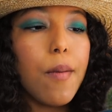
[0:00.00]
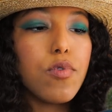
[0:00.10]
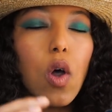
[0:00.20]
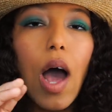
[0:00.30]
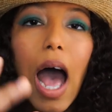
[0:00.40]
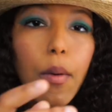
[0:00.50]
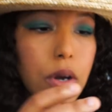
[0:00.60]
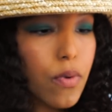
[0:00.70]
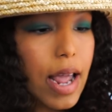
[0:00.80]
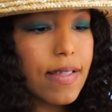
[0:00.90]
So I
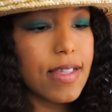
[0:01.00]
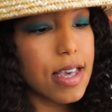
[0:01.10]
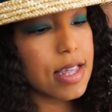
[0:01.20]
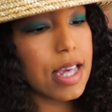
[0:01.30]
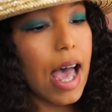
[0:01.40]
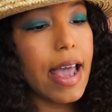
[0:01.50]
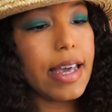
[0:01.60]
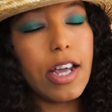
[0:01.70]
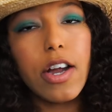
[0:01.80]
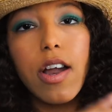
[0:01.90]
would rate this guy
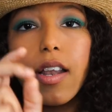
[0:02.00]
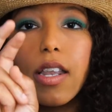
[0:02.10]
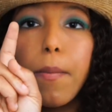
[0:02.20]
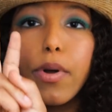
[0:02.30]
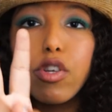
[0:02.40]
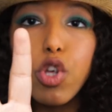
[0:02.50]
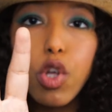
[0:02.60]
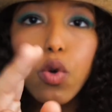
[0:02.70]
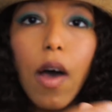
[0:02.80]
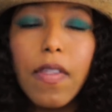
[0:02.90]
here a number
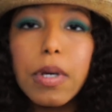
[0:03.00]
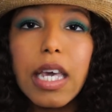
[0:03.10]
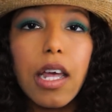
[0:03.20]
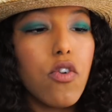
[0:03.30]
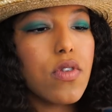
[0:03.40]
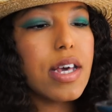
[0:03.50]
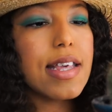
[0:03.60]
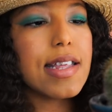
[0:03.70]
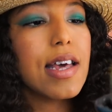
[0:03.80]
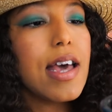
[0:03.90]
2 on the beginner's
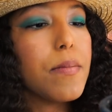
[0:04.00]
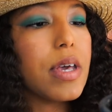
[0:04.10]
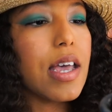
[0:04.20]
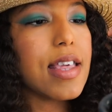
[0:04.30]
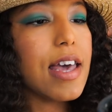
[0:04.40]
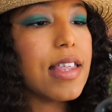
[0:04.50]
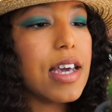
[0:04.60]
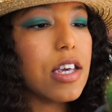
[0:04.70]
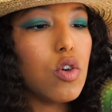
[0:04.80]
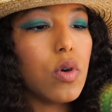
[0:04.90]
list, because I
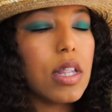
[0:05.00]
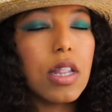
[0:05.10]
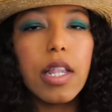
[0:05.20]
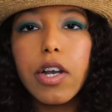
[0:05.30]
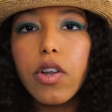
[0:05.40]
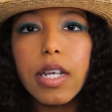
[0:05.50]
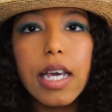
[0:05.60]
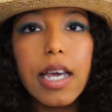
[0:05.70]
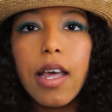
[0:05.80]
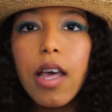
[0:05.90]
think you could
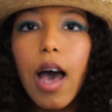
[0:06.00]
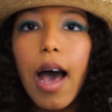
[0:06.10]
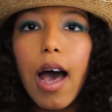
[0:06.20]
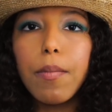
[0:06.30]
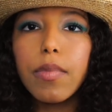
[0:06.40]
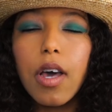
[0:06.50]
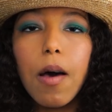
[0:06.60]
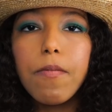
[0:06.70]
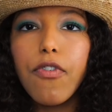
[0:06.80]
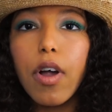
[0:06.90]
literally
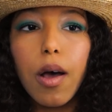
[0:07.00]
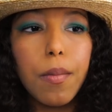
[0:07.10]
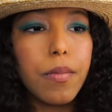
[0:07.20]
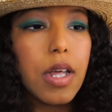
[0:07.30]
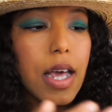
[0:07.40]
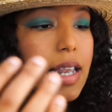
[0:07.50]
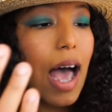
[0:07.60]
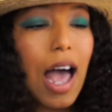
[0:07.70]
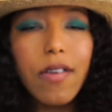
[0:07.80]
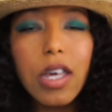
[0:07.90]
come from
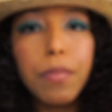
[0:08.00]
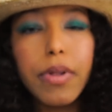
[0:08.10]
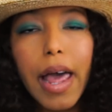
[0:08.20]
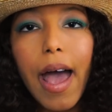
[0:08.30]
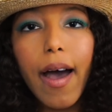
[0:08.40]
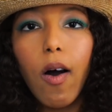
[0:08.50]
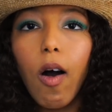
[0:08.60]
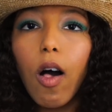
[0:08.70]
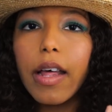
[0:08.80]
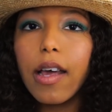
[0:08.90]
not having a plant at
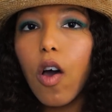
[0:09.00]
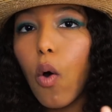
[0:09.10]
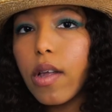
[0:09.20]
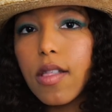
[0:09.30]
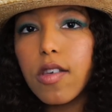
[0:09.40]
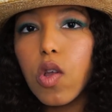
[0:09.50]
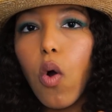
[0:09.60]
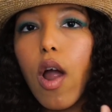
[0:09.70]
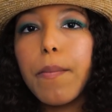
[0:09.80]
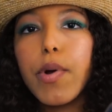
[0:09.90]
all and going to the
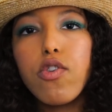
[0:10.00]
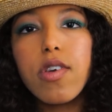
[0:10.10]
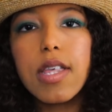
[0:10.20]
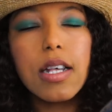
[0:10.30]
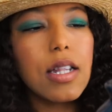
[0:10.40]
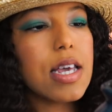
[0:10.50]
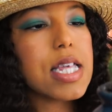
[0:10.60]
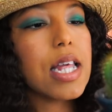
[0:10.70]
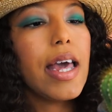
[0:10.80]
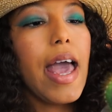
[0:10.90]
store and purchasing
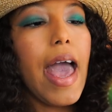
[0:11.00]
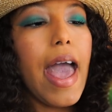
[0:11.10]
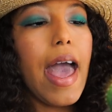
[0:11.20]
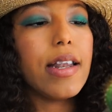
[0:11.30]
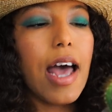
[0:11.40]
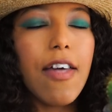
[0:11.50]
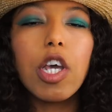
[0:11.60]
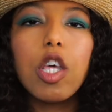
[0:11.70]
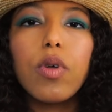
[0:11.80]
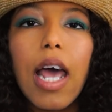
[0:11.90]
this, and I
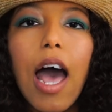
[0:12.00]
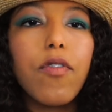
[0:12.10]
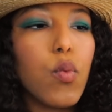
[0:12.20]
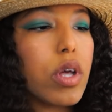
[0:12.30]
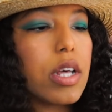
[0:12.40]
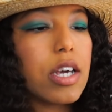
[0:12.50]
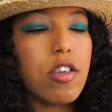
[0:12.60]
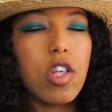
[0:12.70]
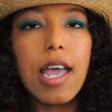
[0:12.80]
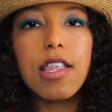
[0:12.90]
think you would have a really good
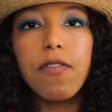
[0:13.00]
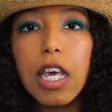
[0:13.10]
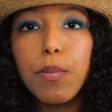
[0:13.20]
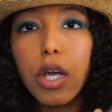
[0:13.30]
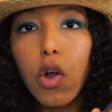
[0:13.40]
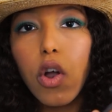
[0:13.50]
chance of keeping her